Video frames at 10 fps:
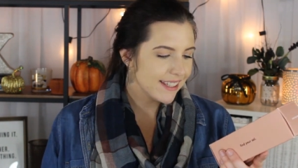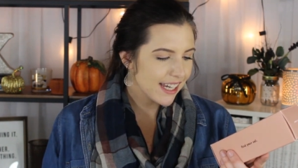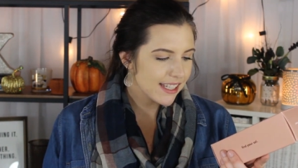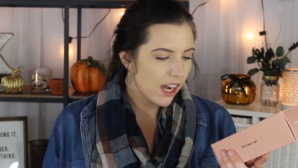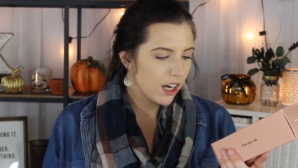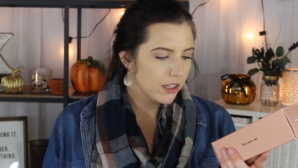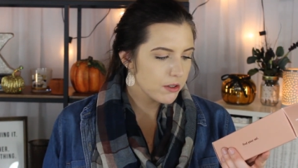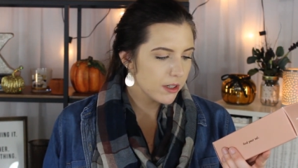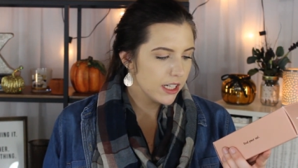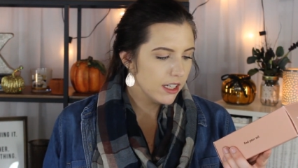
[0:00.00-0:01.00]
This has
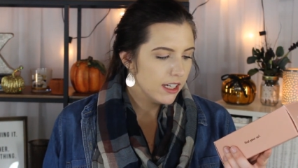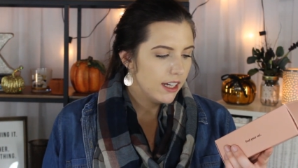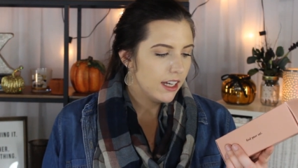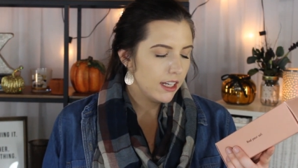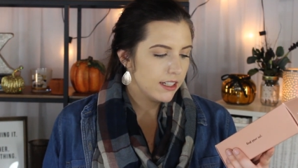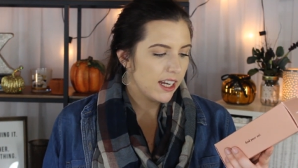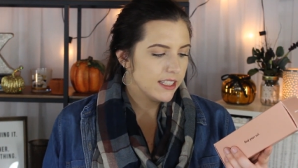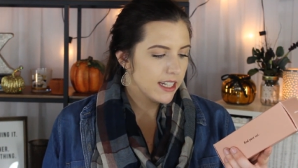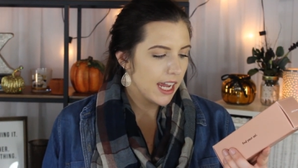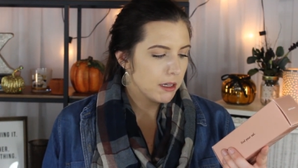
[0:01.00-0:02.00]

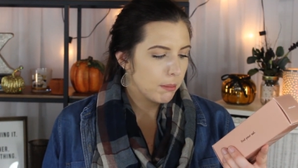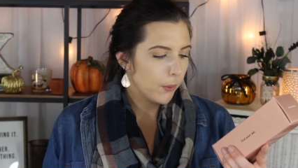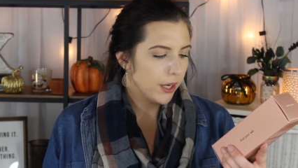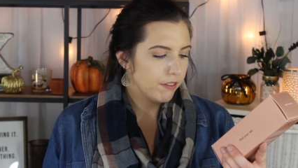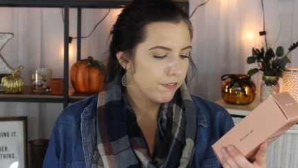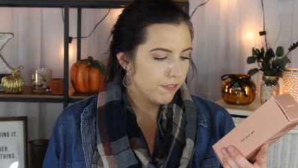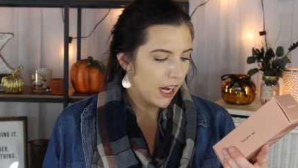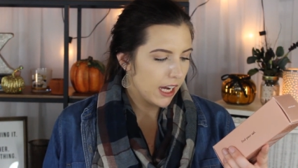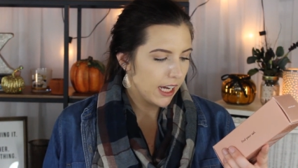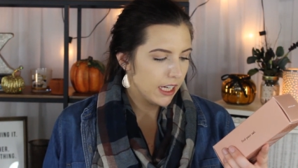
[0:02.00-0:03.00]

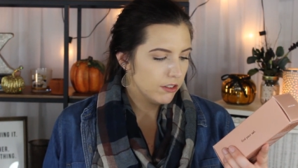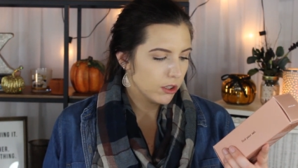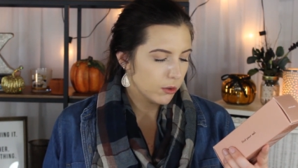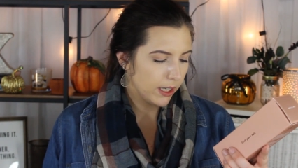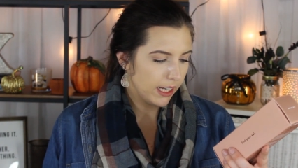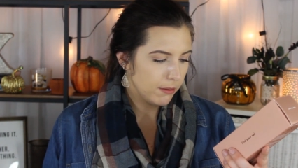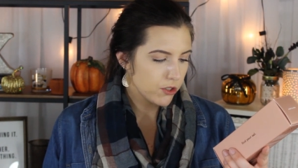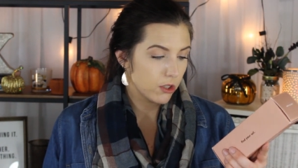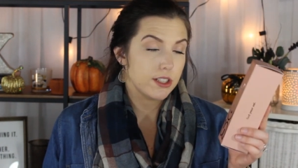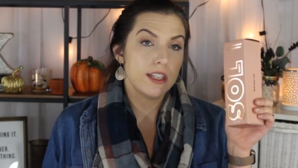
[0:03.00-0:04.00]
198.5
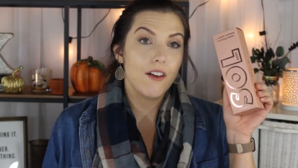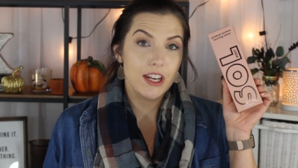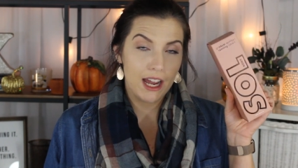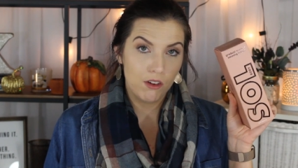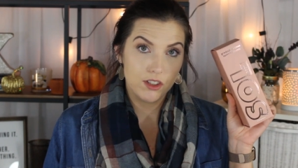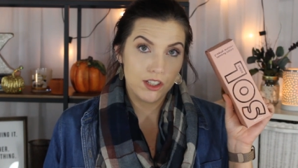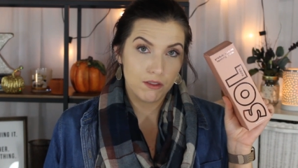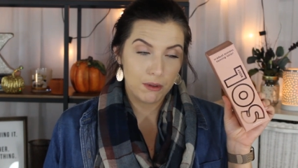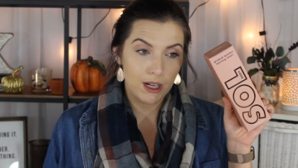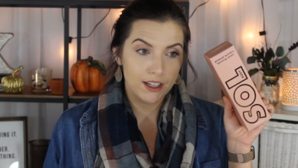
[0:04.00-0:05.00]
grams or seven ounces
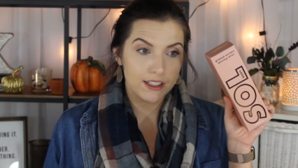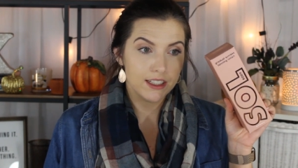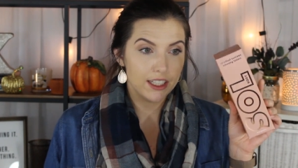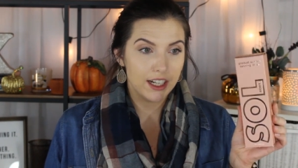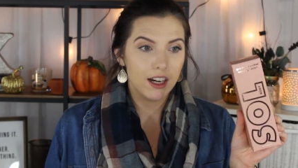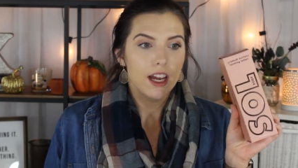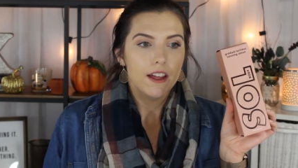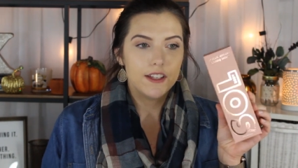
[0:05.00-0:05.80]
of product in here.